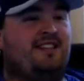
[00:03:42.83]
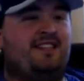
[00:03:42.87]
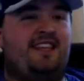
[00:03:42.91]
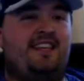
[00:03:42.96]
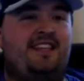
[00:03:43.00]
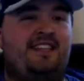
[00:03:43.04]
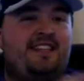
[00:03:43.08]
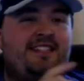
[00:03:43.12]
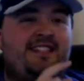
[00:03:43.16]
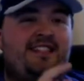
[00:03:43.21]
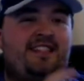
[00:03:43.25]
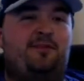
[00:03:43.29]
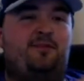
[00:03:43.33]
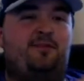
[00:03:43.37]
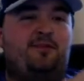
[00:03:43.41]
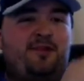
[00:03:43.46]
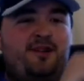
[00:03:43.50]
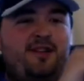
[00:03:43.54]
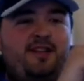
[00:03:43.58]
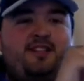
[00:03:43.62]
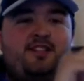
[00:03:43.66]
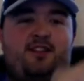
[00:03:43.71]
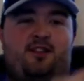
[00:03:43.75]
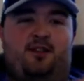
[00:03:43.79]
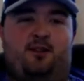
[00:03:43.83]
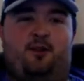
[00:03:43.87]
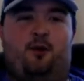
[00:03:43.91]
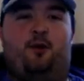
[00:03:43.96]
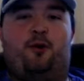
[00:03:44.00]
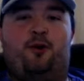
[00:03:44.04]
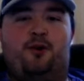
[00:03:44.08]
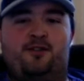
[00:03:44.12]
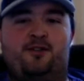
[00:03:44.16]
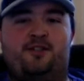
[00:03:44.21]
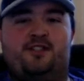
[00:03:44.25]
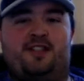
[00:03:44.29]
He Seabreeze
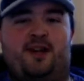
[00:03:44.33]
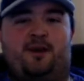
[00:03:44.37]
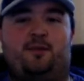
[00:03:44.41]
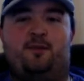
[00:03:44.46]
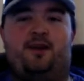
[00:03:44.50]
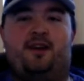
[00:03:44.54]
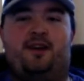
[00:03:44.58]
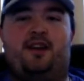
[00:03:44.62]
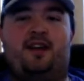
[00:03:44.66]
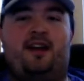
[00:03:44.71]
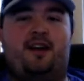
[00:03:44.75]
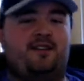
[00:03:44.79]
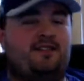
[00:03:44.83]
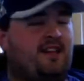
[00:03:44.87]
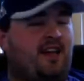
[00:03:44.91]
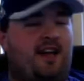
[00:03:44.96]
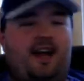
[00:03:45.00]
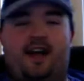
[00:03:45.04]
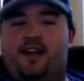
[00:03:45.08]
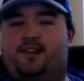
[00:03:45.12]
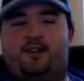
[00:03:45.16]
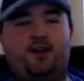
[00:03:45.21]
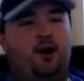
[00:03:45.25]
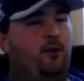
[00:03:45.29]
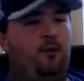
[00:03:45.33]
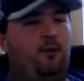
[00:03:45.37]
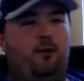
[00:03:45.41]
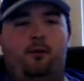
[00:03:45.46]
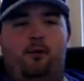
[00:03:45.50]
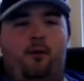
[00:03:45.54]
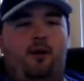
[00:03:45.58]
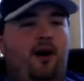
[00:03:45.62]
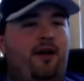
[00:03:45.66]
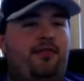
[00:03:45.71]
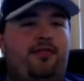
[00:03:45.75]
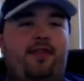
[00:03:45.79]
Laurel someone. And I was like, I don't
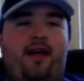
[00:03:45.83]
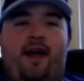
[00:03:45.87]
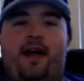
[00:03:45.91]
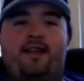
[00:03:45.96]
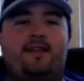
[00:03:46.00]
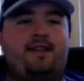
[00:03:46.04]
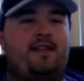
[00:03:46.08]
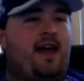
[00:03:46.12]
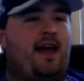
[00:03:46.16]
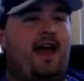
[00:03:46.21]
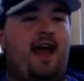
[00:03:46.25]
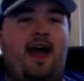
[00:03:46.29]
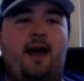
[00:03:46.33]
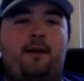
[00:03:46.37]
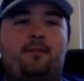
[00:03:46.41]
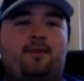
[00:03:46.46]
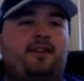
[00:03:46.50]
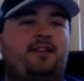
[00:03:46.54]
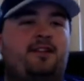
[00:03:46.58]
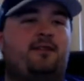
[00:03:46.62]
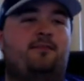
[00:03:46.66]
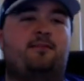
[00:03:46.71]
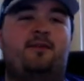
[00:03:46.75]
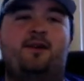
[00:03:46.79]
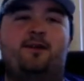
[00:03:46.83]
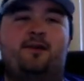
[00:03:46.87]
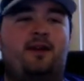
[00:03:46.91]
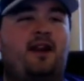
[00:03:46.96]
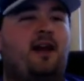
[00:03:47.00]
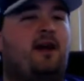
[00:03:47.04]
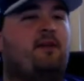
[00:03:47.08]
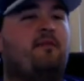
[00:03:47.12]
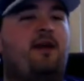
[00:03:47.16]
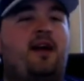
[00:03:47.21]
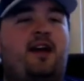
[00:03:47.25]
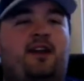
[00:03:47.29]
want that to happen to me when
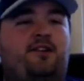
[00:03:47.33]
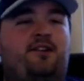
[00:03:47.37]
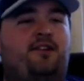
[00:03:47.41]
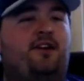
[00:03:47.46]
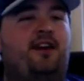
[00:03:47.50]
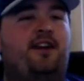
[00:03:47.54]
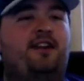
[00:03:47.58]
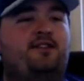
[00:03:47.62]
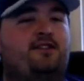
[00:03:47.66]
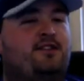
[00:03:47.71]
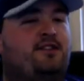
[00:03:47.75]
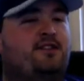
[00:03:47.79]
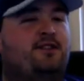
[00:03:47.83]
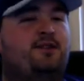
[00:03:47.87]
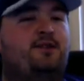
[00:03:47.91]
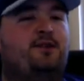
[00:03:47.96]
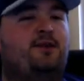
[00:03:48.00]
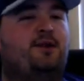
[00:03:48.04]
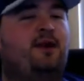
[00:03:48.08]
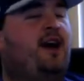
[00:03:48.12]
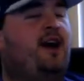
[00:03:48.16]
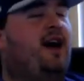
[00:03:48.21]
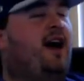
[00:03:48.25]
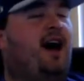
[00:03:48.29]
I'm at grade 2.